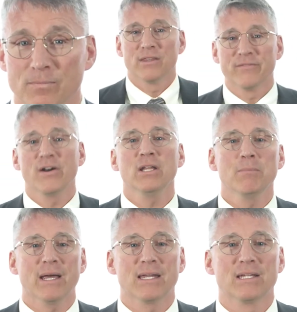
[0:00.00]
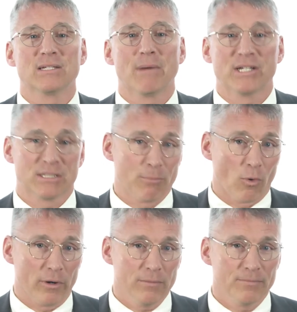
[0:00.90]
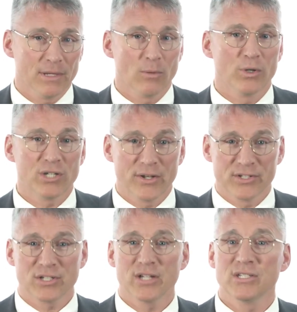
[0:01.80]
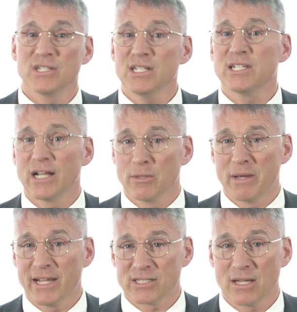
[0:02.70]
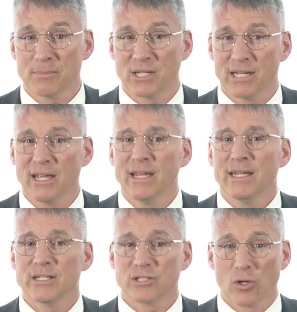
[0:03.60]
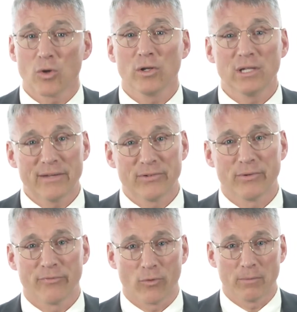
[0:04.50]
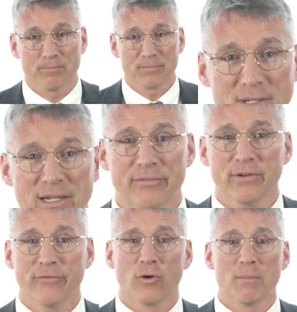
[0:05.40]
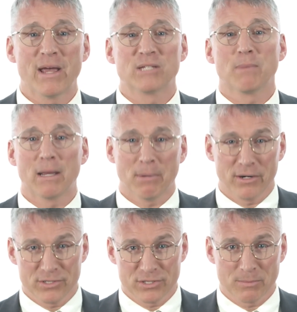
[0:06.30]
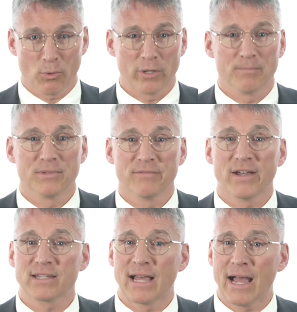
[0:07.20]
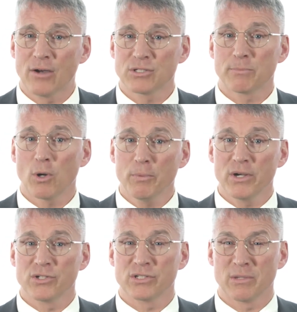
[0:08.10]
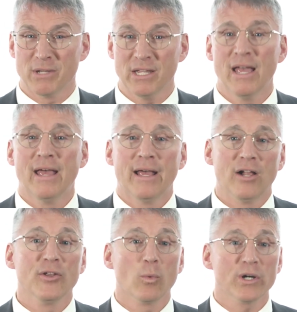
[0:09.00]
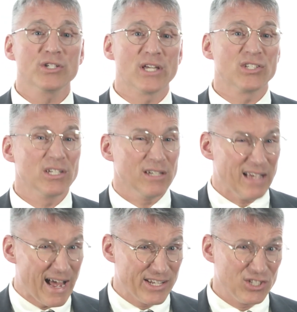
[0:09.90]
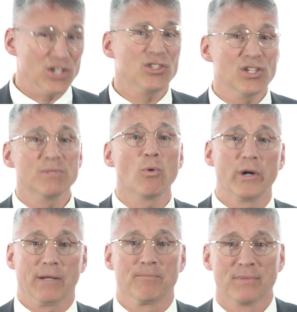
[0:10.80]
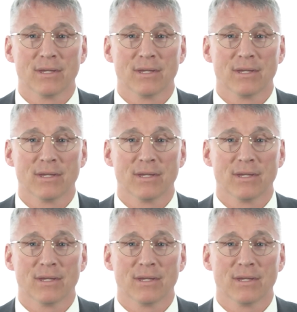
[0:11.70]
The funding mechanism I support, and which I'll discuss in detail in my next update, is local levy reform. Levy reform has bipartisan support. In fact, the House Appropriations Committee held a work session on it just this morning.